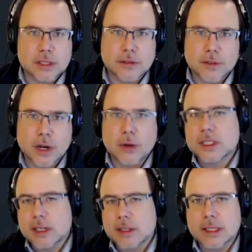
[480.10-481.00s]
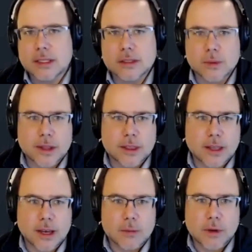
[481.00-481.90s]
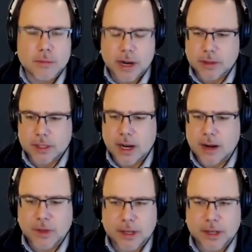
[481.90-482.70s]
of co-sell deals with Microsoft,